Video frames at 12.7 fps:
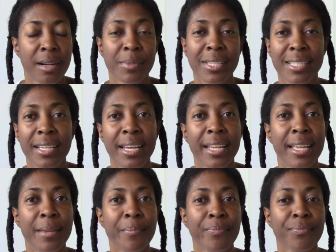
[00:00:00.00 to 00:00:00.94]

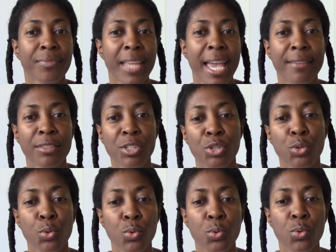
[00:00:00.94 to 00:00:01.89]
study. I have a
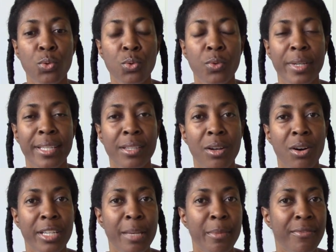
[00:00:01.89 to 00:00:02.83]
school. It's
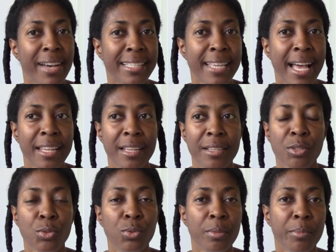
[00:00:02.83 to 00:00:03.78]
called Give Me Vitality
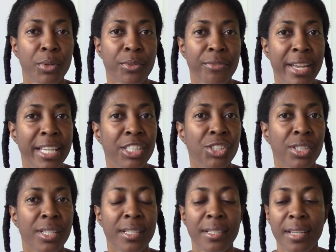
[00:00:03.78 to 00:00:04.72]
School of
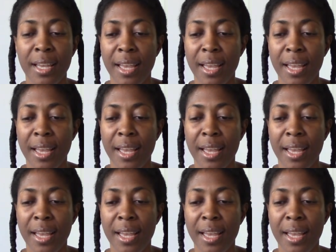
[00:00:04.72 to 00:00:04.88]
Motivation.